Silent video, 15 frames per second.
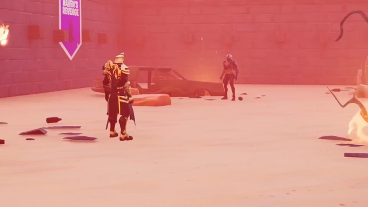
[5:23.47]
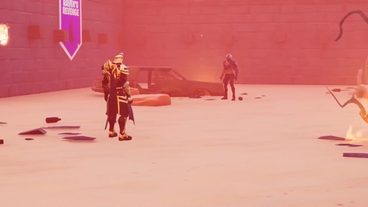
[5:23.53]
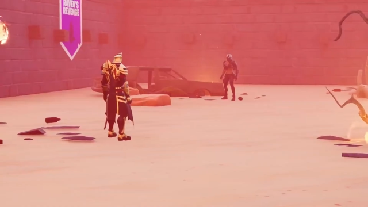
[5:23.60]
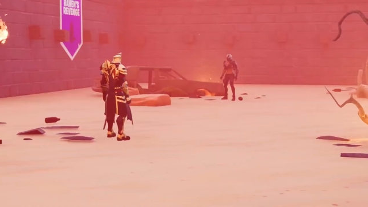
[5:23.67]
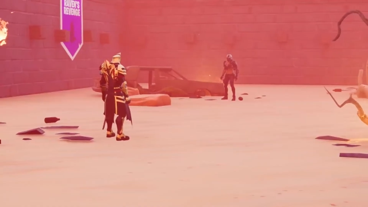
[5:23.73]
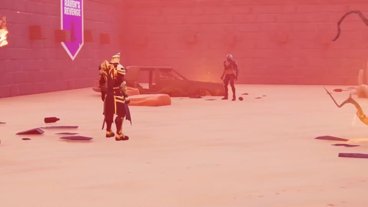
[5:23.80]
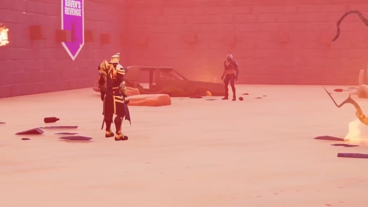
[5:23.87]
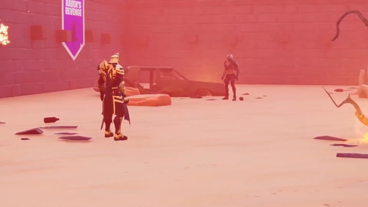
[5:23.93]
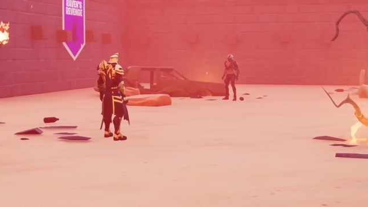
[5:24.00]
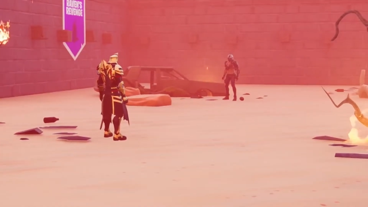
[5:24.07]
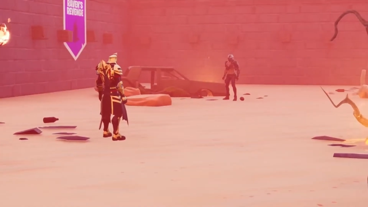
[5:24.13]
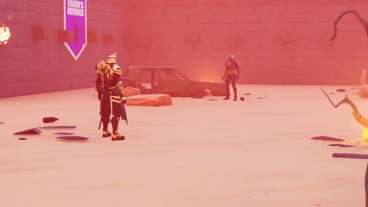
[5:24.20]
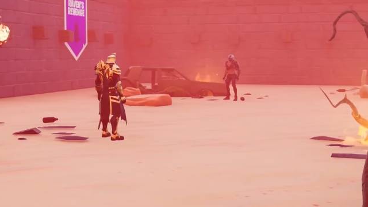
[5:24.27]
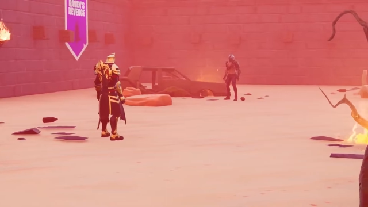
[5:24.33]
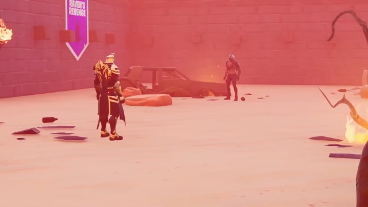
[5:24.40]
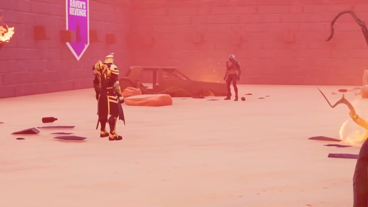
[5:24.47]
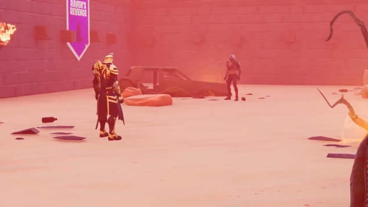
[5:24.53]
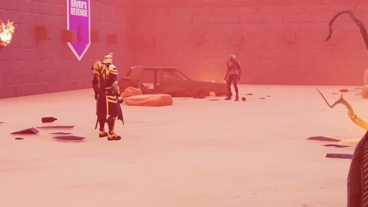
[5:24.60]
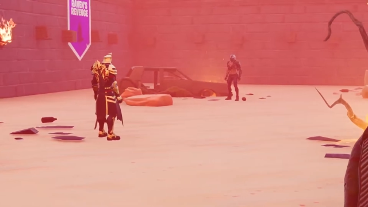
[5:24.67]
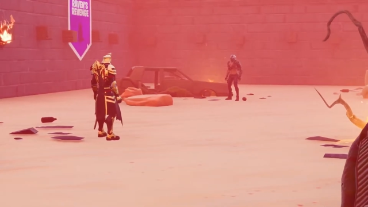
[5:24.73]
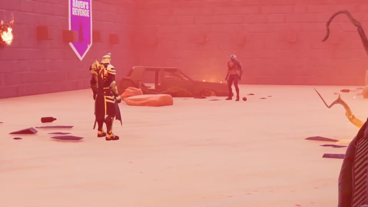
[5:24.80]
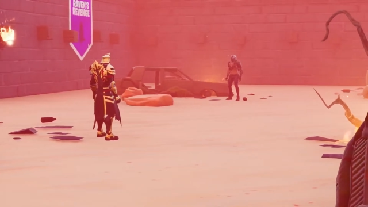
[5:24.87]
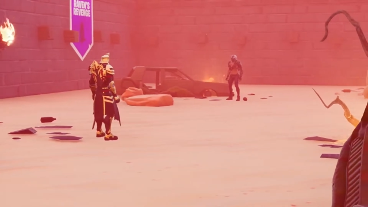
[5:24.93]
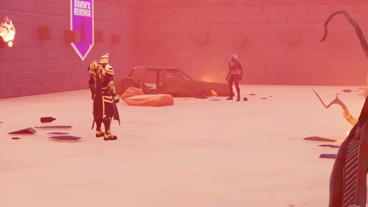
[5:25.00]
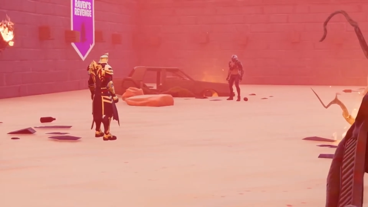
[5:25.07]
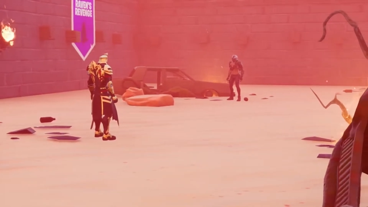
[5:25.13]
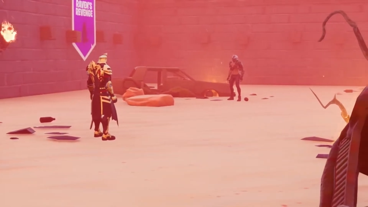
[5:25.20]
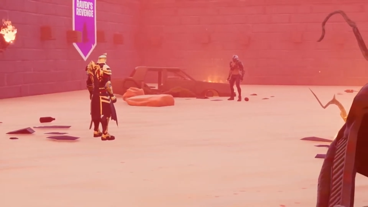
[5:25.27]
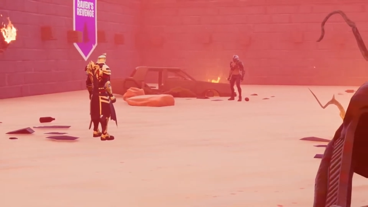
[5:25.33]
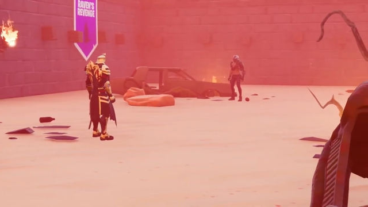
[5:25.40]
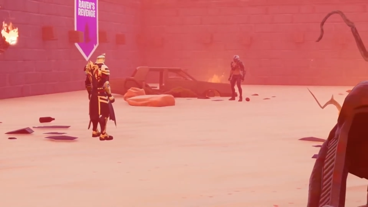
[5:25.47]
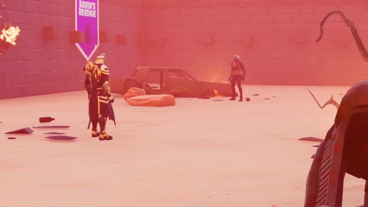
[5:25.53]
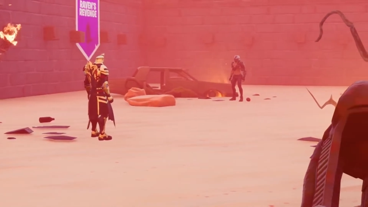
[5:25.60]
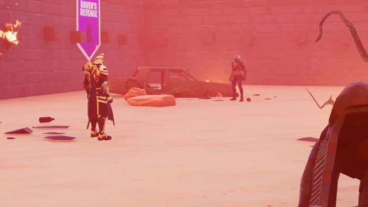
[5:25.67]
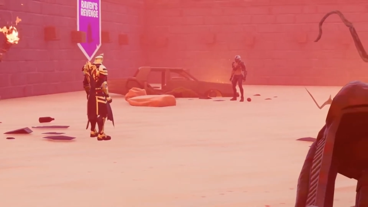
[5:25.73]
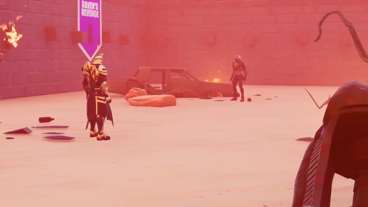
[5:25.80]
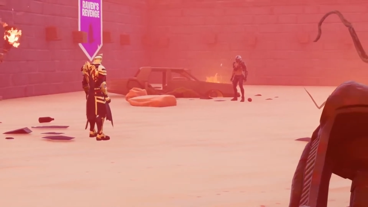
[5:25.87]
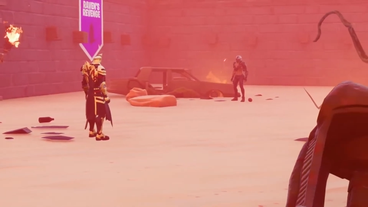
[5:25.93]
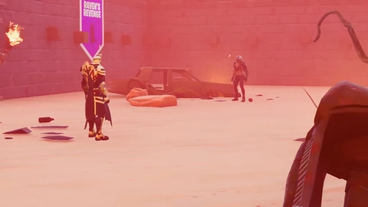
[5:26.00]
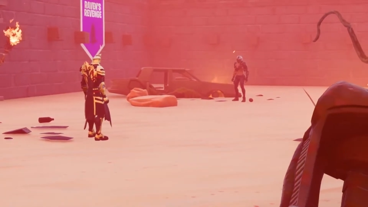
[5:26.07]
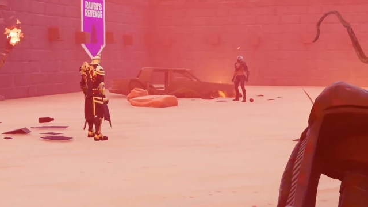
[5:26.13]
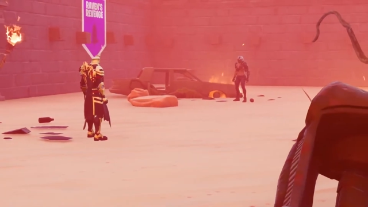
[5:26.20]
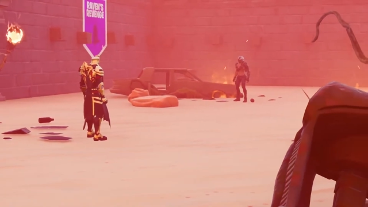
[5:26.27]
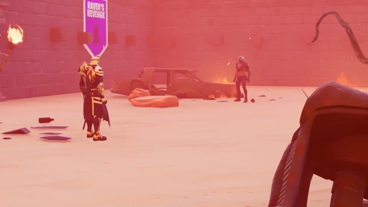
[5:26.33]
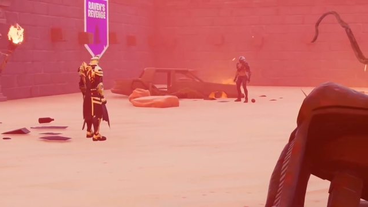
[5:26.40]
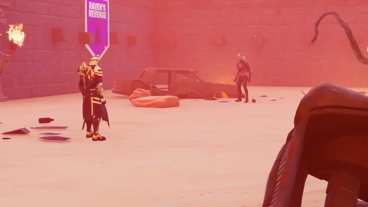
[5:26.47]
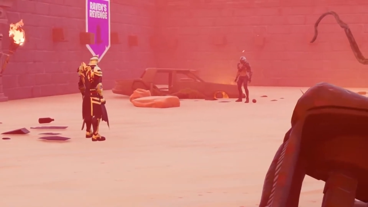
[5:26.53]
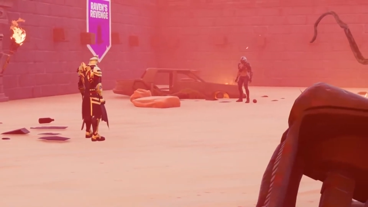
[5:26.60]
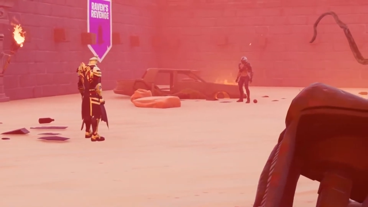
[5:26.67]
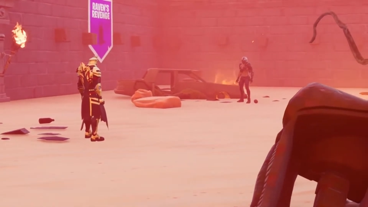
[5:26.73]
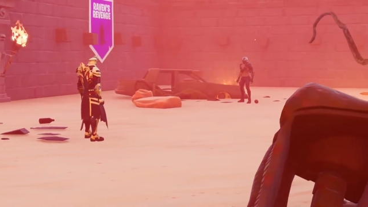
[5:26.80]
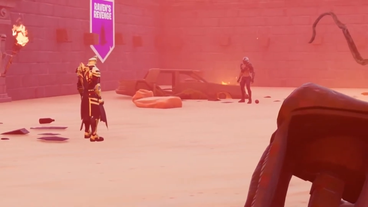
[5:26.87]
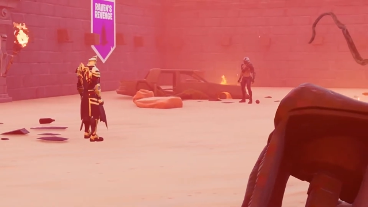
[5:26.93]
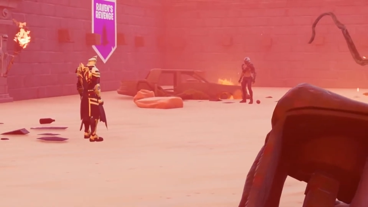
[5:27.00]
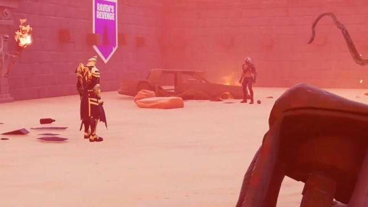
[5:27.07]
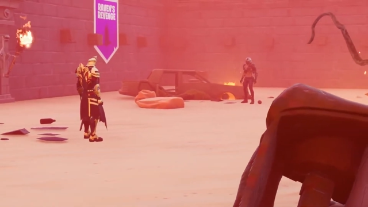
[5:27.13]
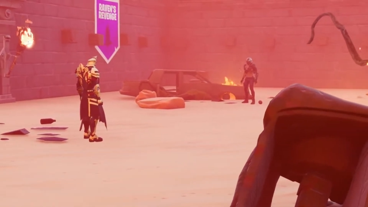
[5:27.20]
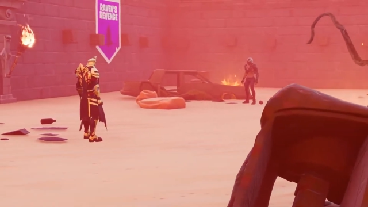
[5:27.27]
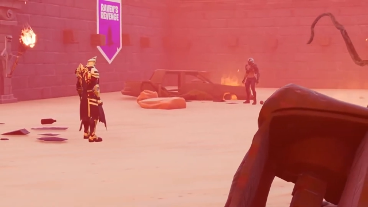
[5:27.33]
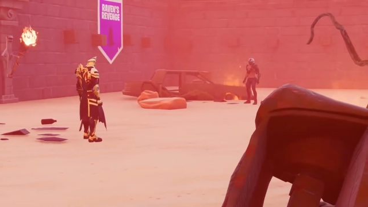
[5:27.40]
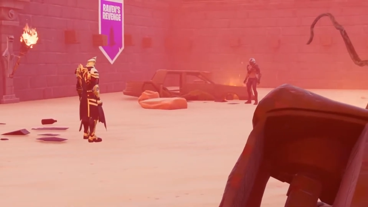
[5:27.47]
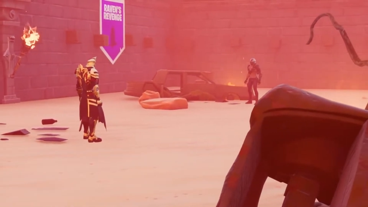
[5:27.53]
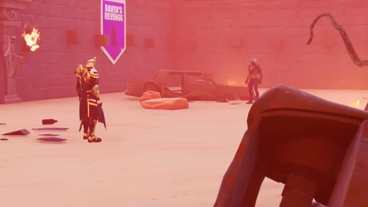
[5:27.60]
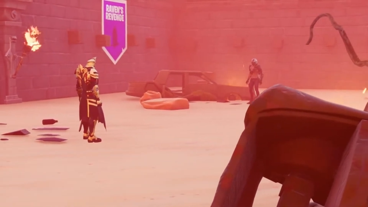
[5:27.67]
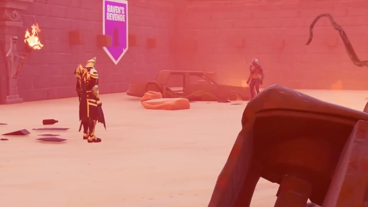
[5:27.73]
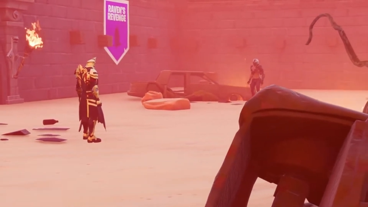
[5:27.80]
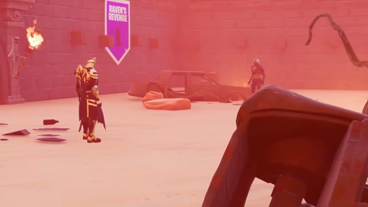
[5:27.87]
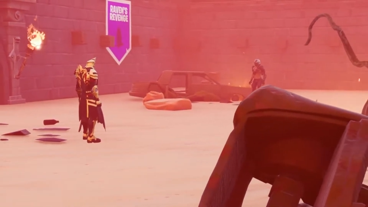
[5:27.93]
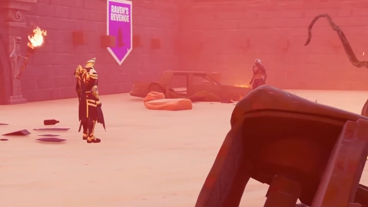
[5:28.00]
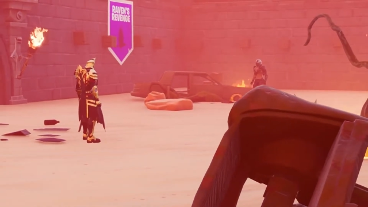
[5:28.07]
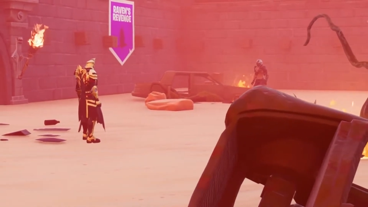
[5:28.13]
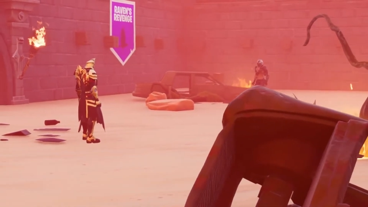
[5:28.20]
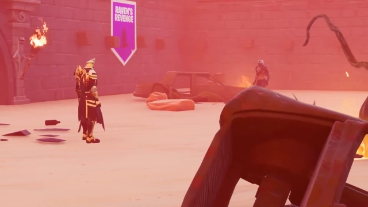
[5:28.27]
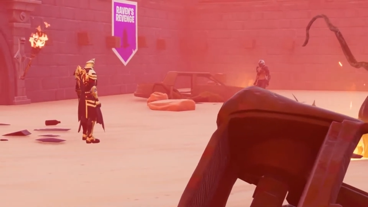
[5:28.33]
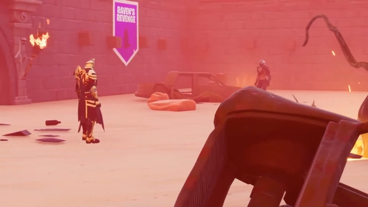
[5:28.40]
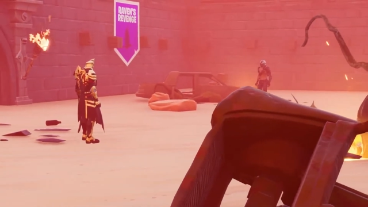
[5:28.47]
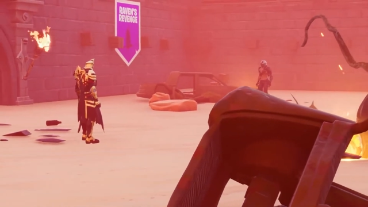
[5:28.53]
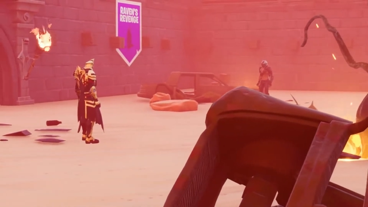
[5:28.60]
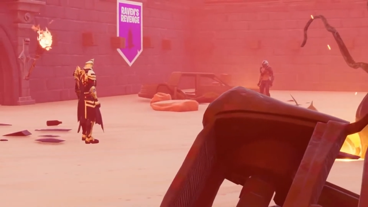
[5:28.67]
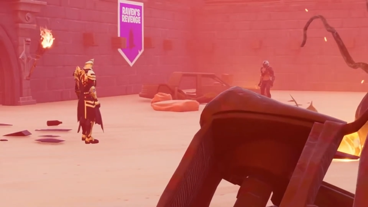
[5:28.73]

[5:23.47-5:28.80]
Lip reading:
[unreadable: no face in view]